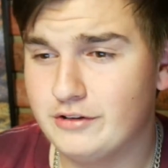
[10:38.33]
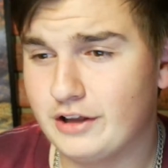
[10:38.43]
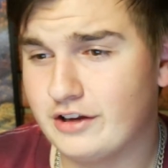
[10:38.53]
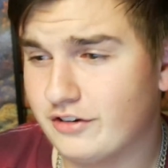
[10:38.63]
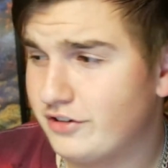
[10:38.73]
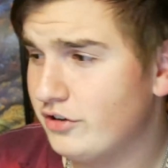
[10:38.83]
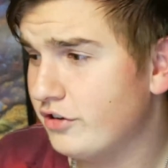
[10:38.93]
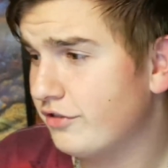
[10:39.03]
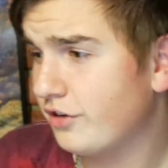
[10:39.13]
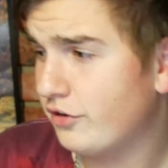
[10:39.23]
like a
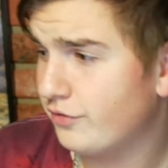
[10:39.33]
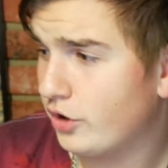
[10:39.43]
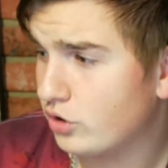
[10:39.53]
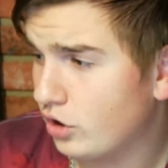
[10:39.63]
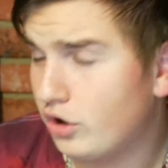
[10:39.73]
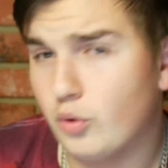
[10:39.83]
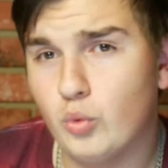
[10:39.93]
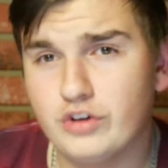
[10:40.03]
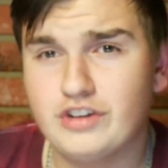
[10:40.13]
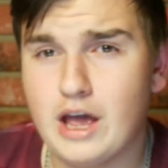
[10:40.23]
series I'll call it
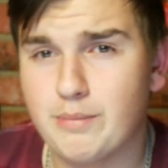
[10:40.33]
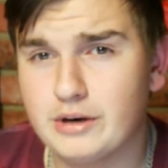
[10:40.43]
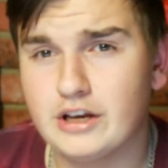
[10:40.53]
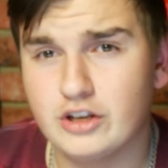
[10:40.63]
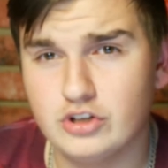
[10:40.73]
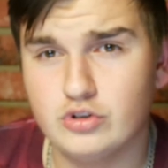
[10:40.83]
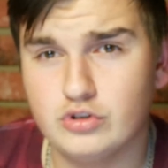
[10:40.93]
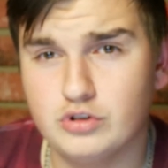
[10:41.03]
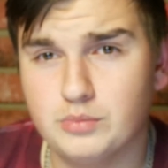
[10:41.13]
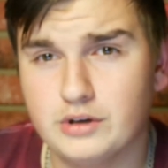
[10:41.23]
What's Happening on
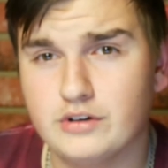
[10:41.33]
YouTube.